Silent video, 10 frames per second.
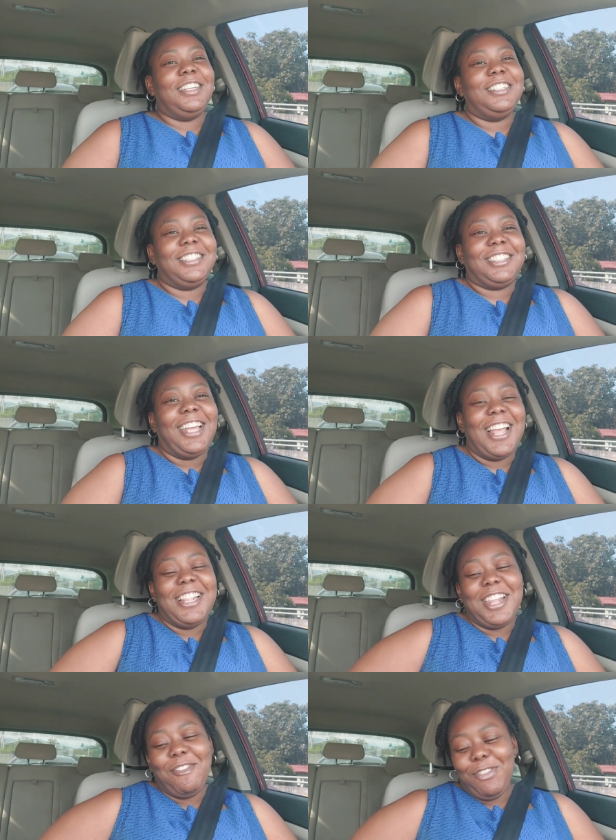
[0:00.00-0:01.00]

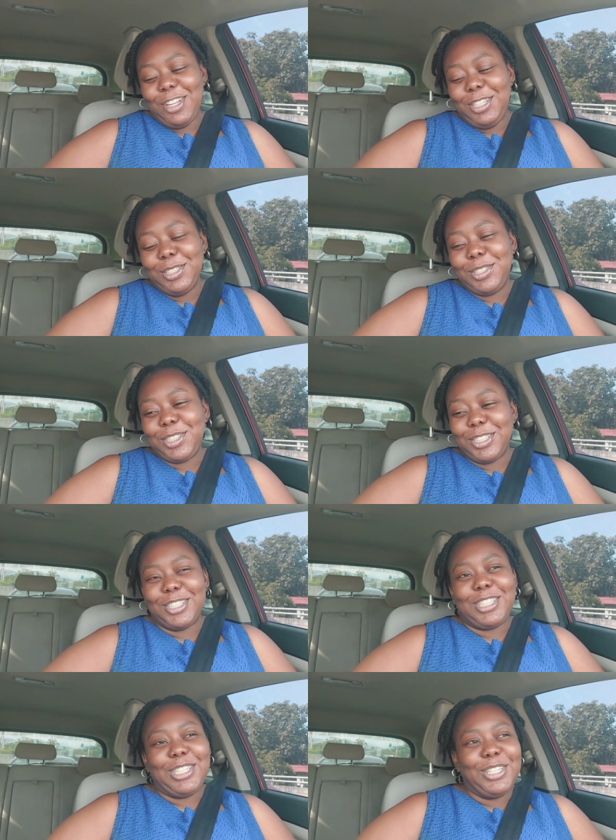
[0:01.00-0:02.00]
hairstyle never used
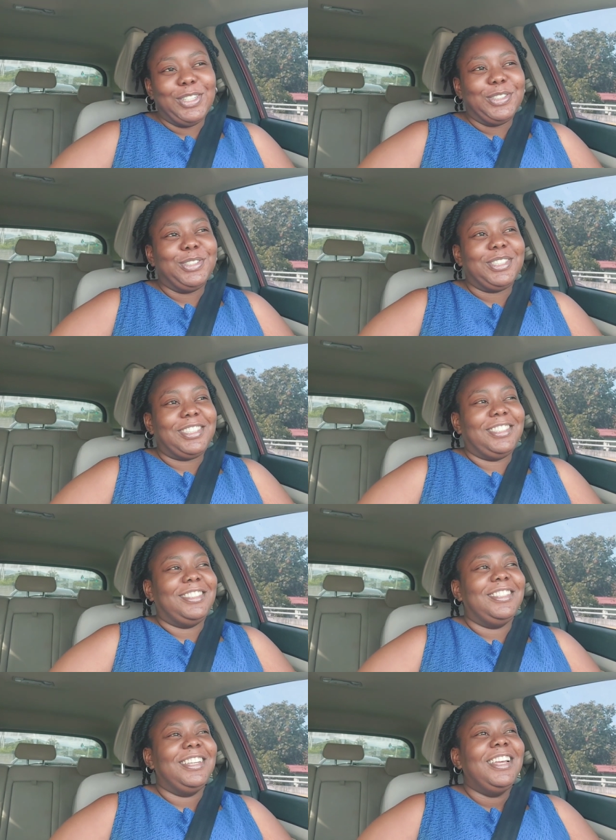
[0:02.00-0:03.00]
to cute
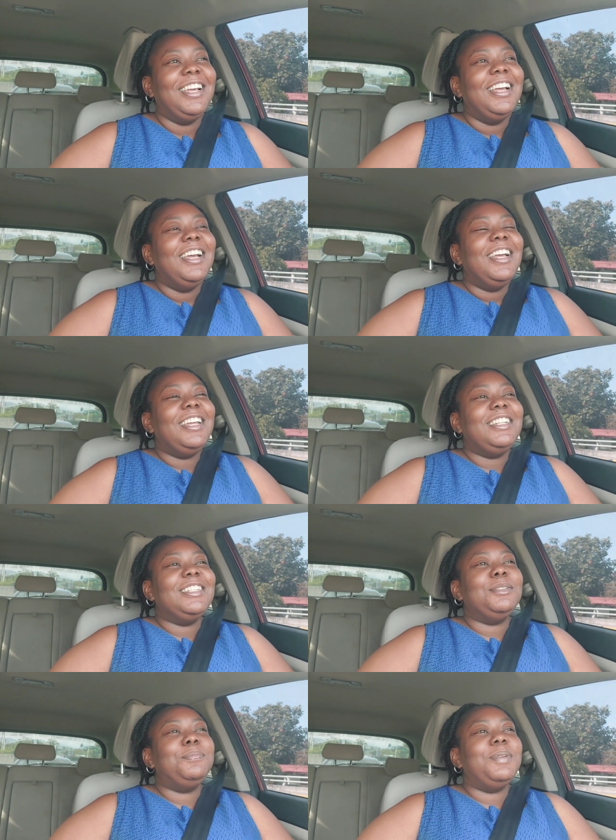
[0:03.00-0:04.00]
it's
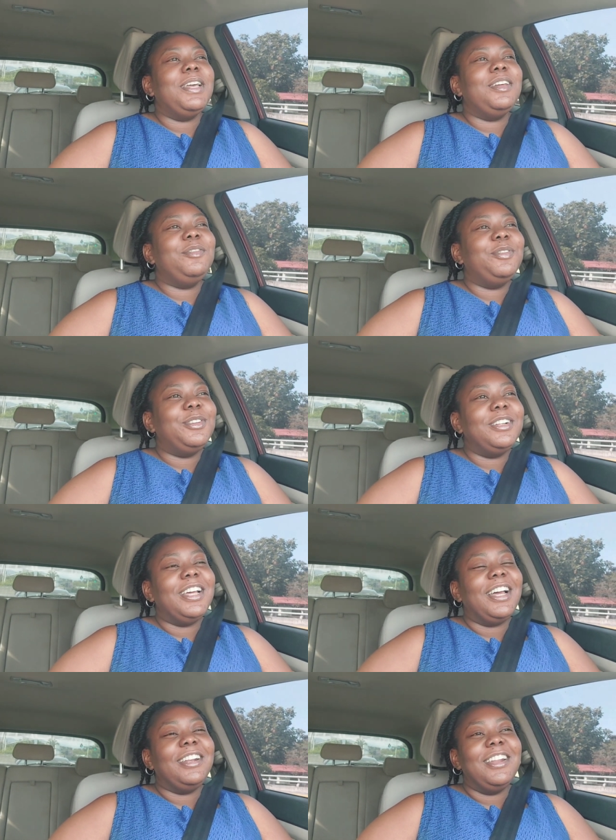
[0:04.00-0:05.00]
just
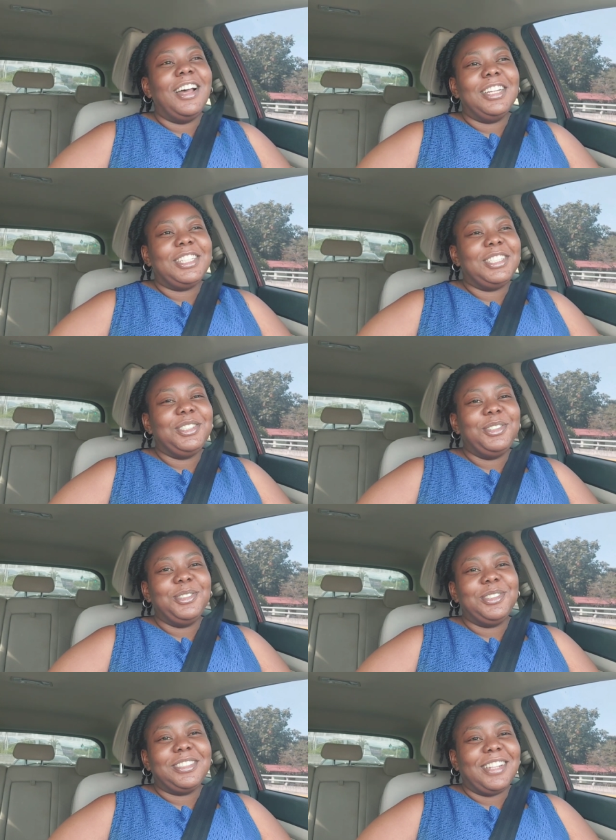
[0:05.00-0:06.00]
painful and not
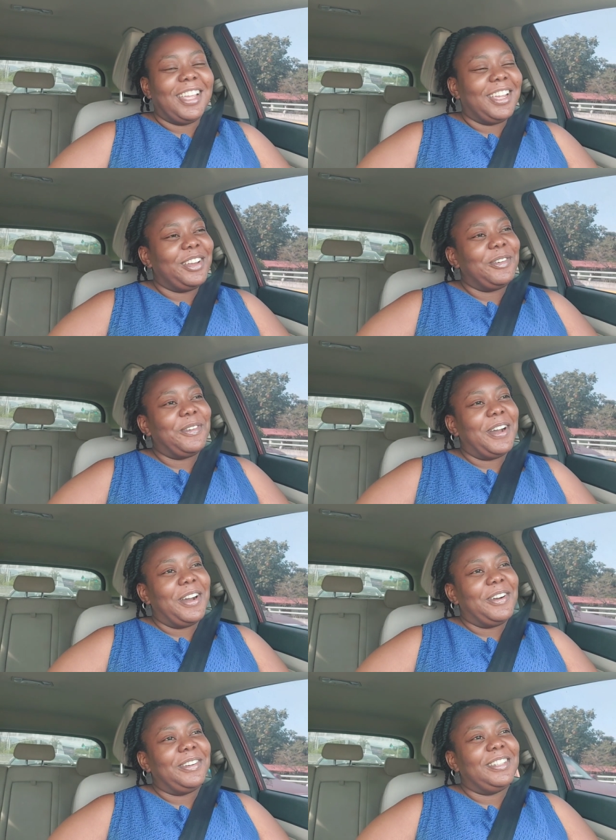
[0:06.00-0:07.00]
cute like
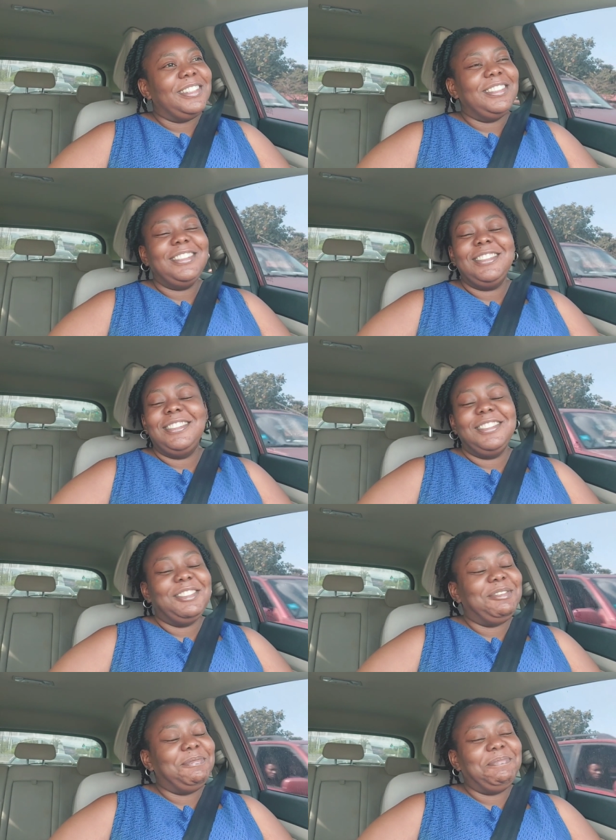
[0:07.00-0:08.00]
wow
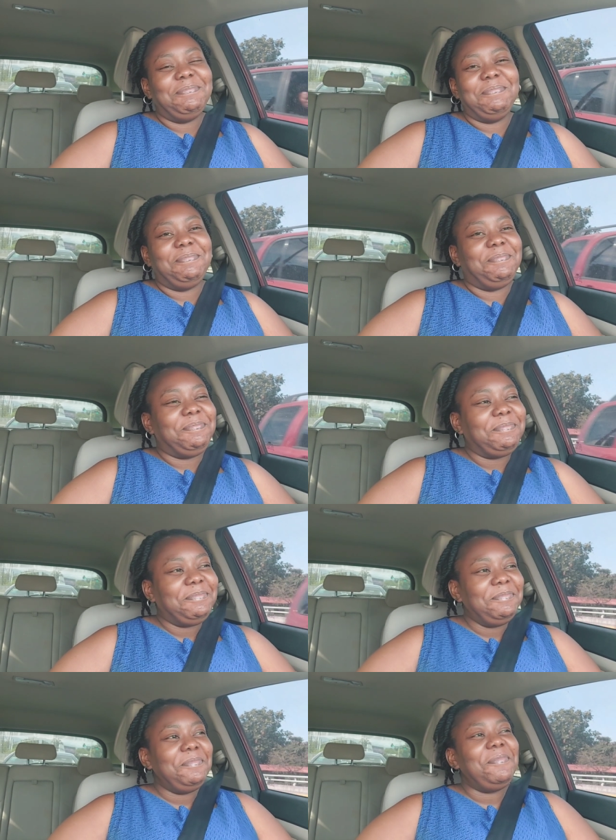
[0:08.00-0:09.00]
mm -mm -mm.
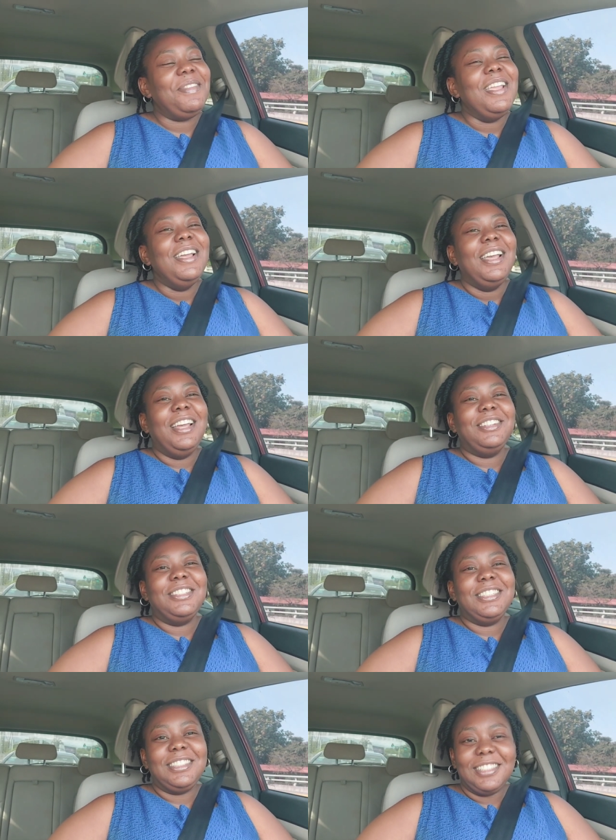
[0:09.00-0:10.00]

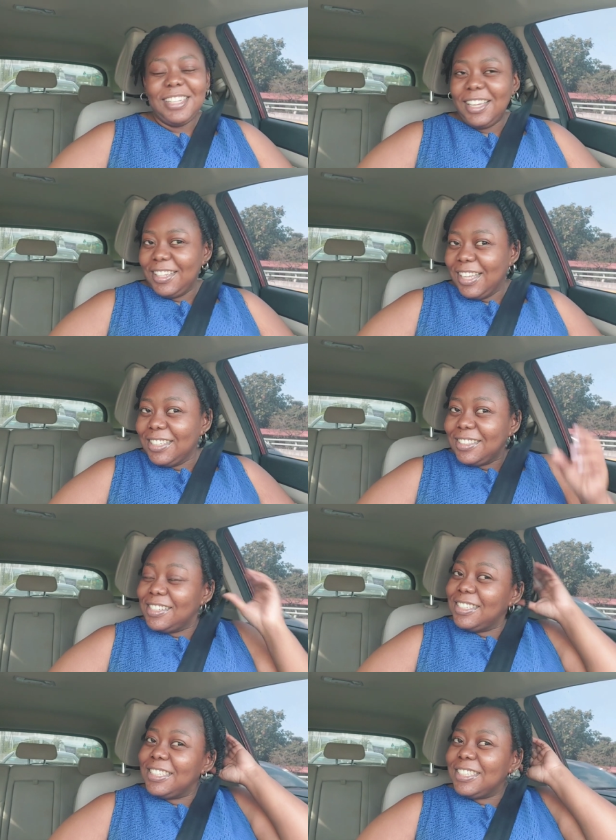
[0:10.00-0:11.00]
anyways so yeah that's
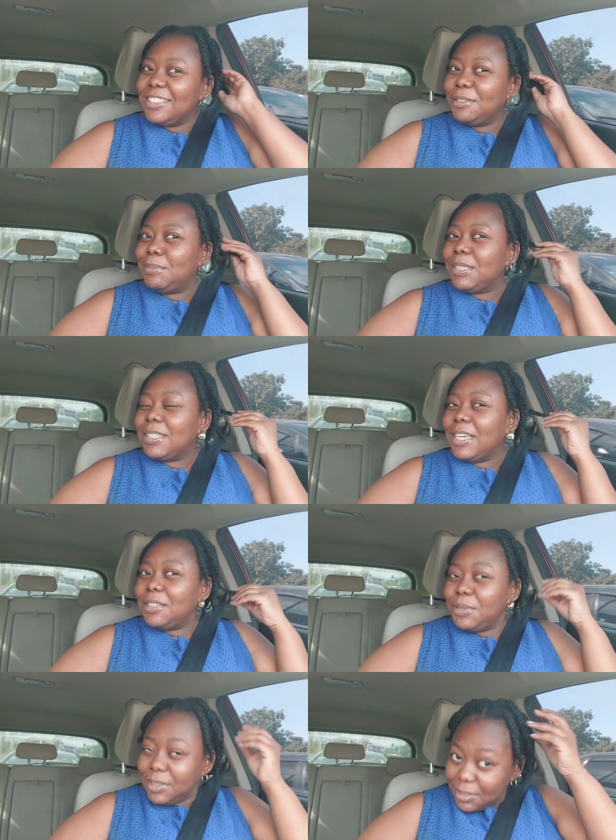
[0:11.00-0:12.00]
the latest update I
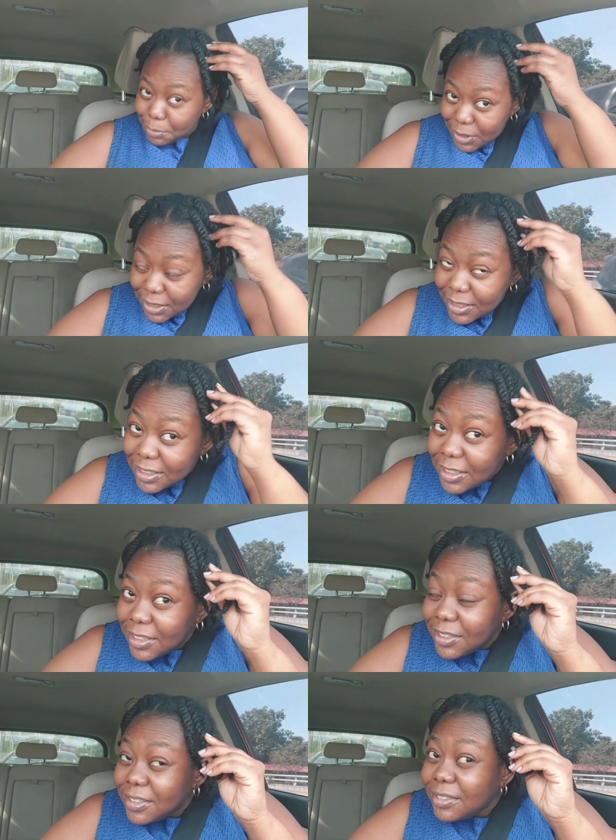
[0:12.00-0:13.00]
twisted my
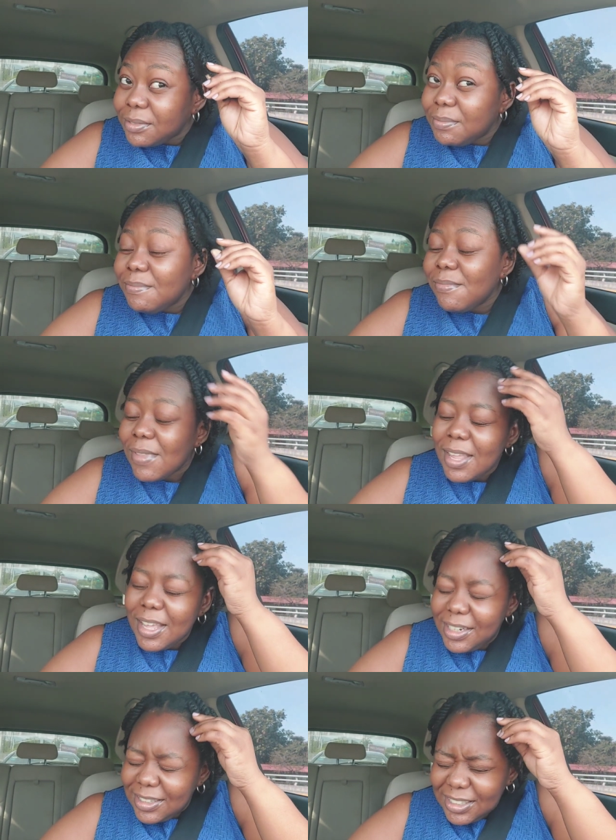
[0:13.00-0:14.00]
hair you
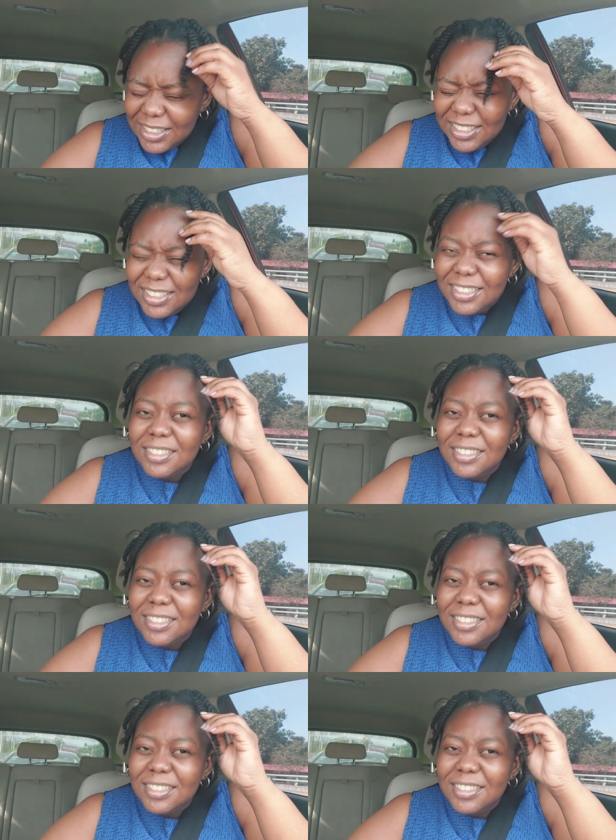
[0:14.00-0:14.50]
can see